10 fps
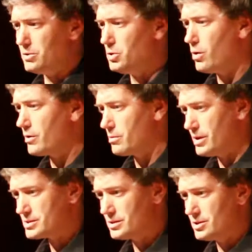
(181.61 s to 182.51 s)
you are the
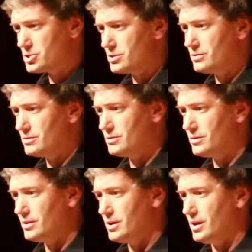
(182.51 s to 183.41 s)
best clinician
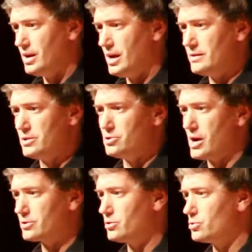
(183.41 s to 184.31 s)
and that your
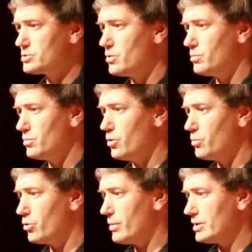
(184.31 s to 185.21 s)
doctor knows no
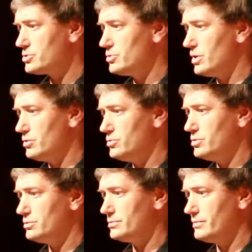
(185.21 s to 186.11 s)
more about you than you
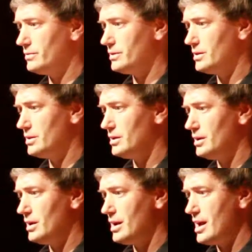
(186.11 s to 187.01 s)
do.
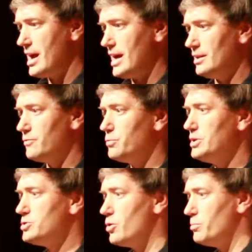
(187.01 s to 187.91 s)
And if we
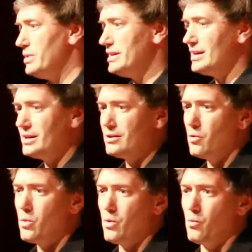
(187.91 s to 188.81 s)
don't begin
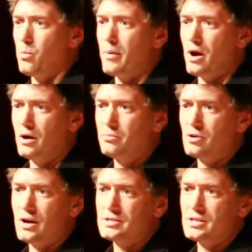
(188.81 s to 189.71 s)
a
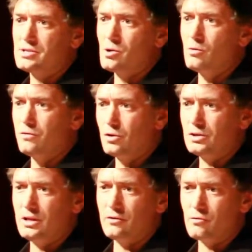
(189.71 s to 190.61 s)
process
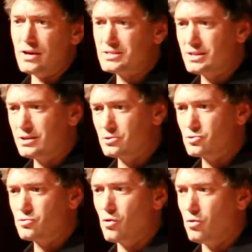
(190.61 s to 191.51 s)
overtly of wresting
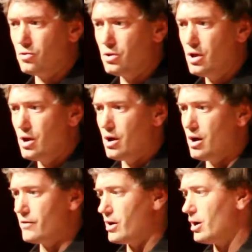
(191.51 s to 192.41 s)
control
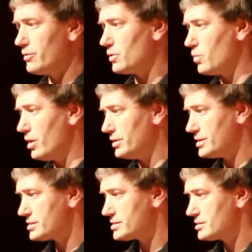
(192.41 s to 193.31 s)
of our health and
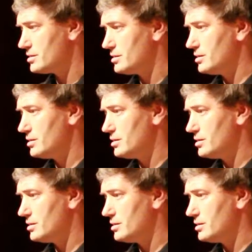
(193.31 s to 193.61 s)
wellness